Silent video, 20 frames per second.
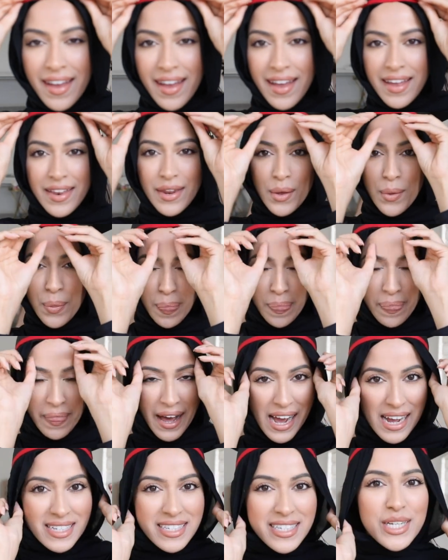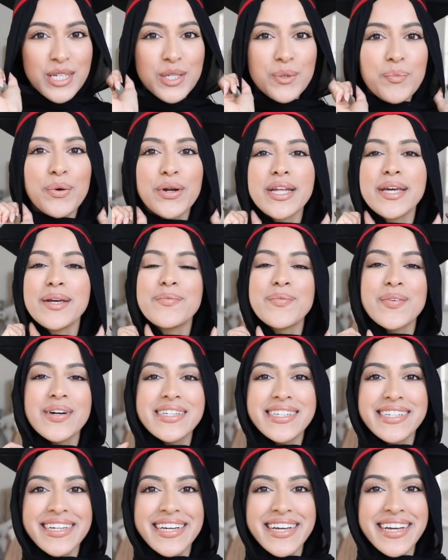and that is pretty
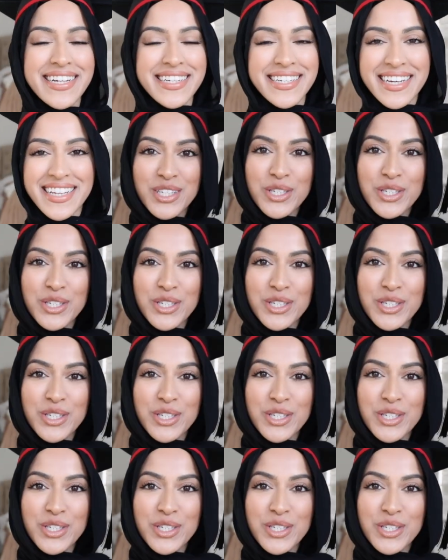much it.